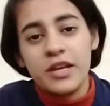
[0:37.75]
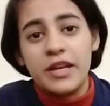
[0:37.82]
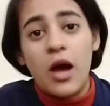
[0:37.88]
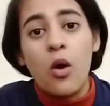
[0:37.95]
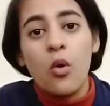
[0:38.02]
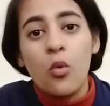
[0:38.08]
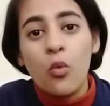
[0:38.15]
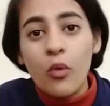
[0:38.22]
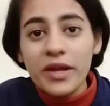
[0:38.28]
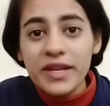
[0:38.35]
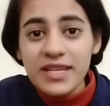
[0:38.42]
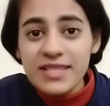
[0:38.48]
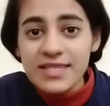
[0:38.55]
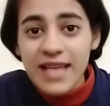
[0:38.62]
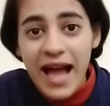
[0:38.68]
Now what
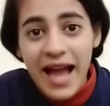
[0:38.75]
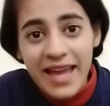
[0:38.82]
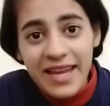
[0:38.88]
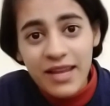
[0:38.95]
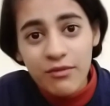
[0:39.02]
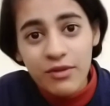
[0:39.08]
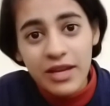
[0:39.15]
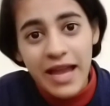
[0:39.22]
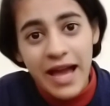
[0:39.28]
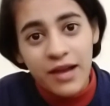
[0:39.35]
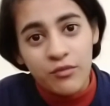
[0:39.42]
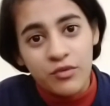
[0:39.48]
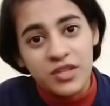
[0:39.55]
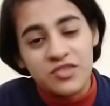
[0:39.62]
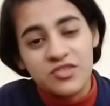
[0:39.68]
is high level
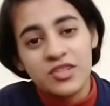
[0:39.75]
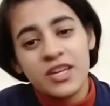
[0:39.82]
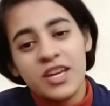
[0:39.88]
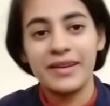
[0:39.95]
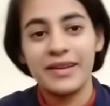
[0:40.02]
language?